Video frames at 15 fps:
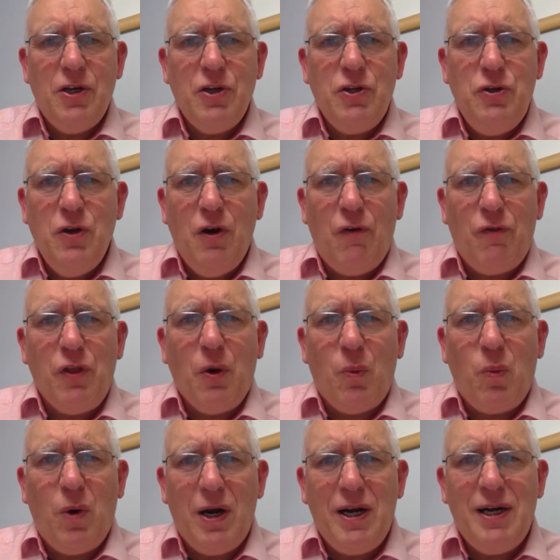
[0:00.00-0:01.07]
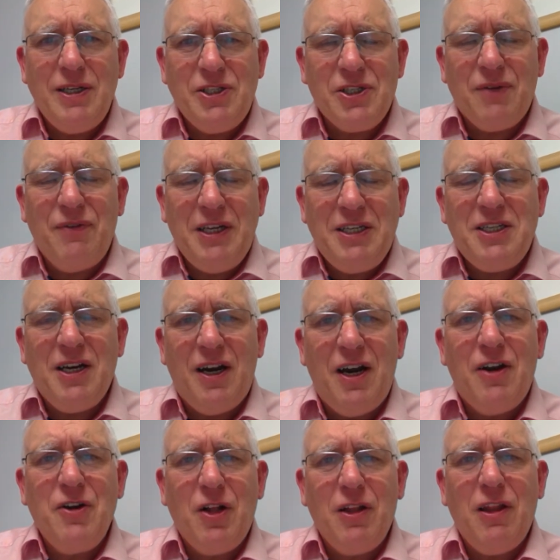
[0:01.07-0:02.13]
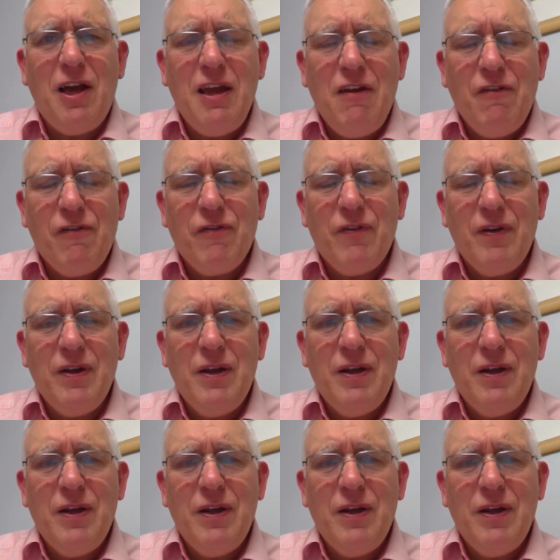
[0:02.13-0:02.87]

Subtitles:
You have the words of eternal life.